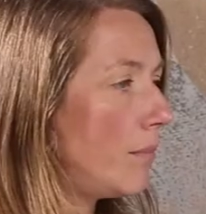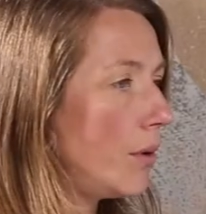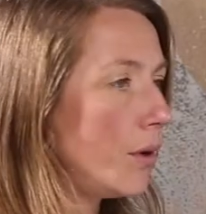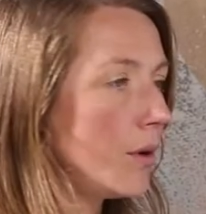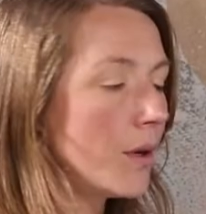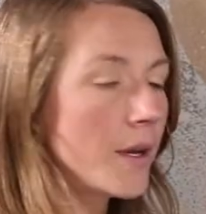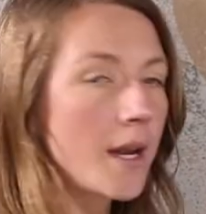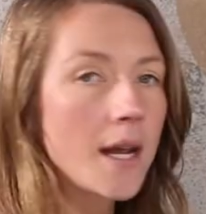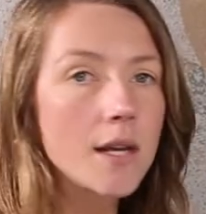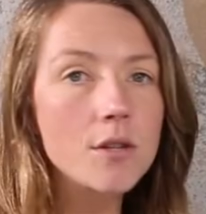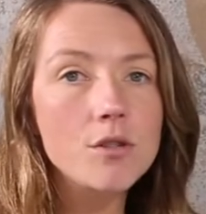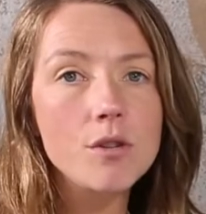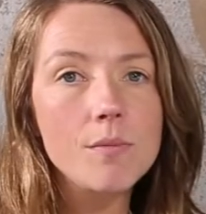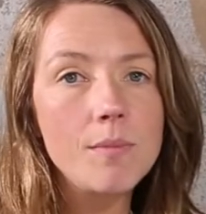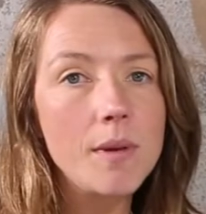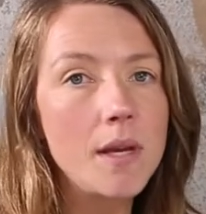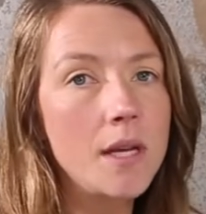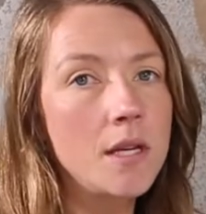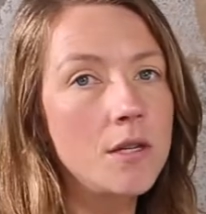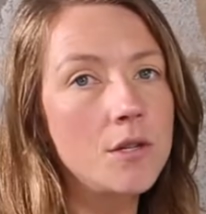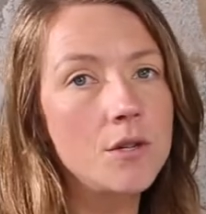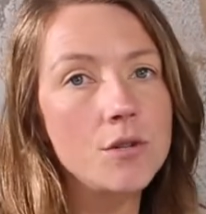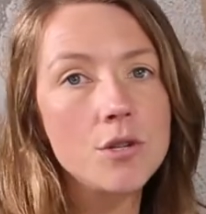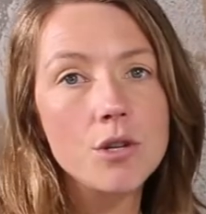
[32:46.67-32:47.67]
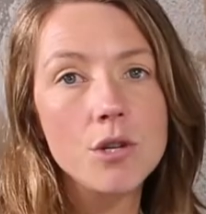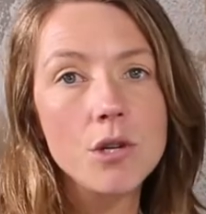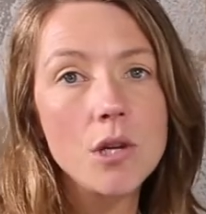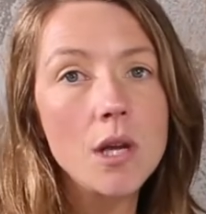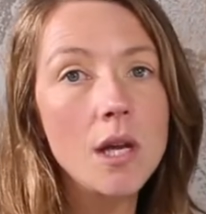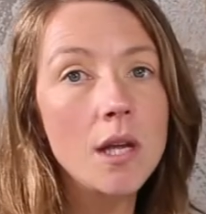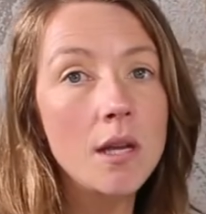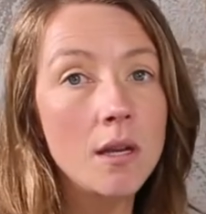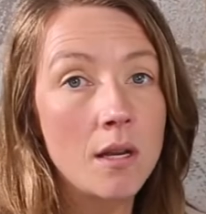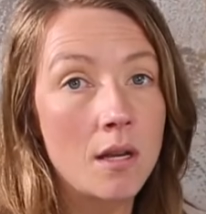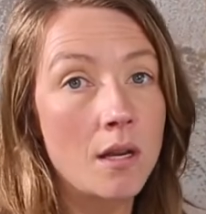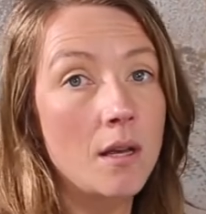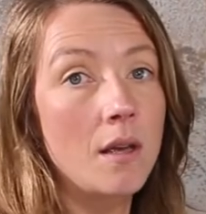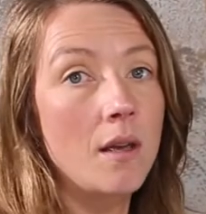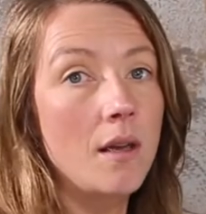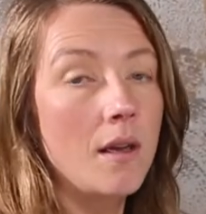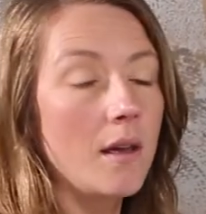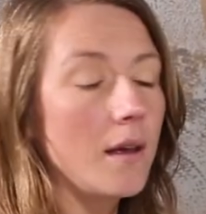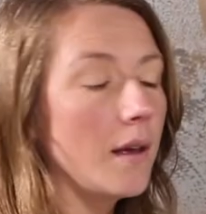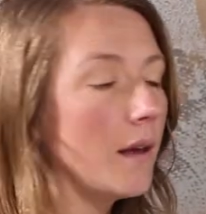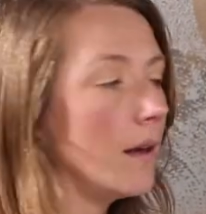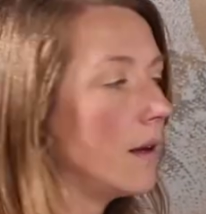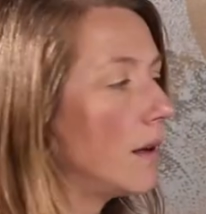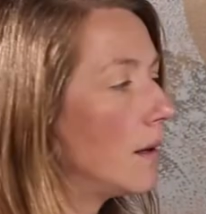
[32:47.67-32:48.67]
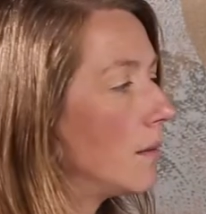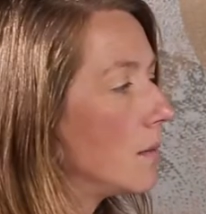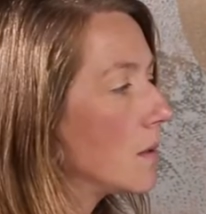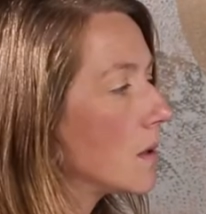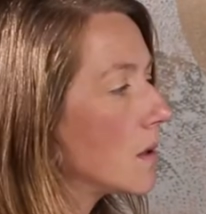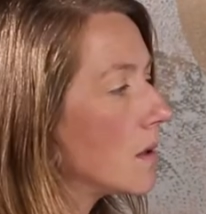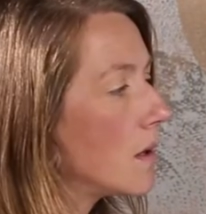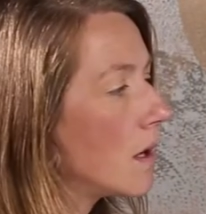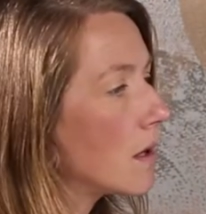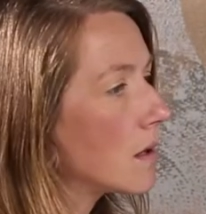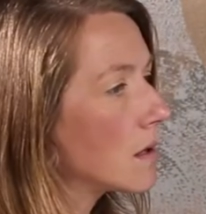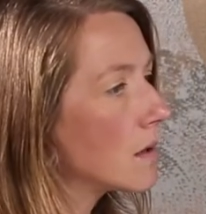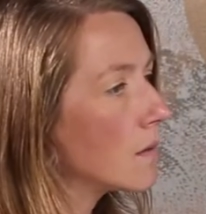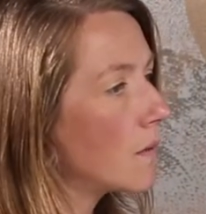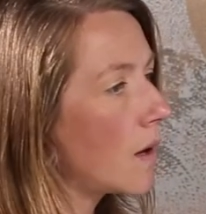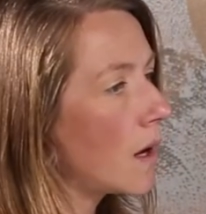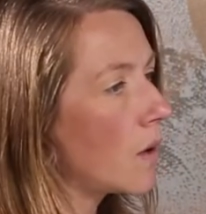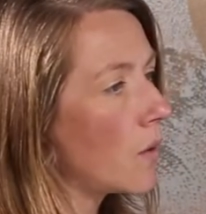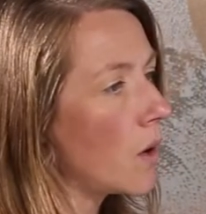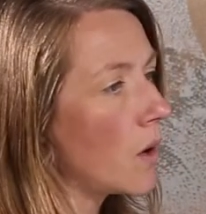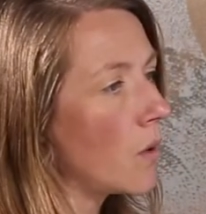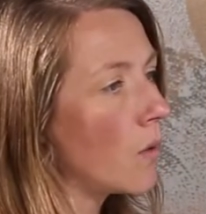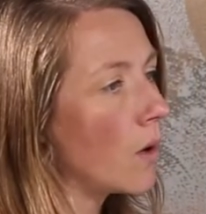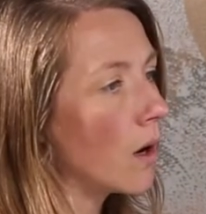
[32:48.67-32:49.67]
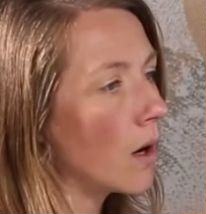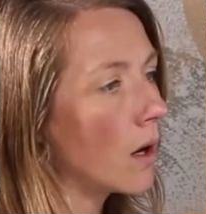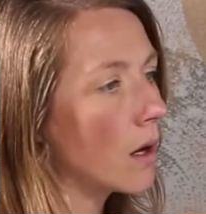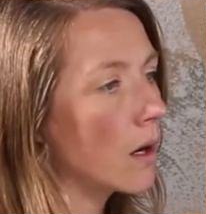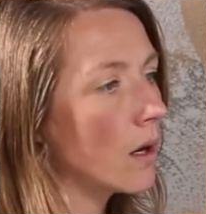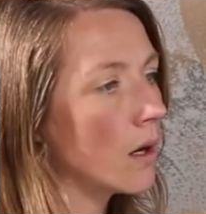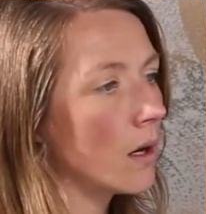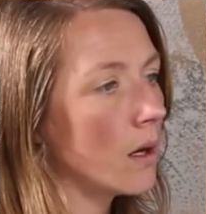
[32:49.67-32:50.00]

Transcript: put an extra page or two in. Um, so that's the way we work.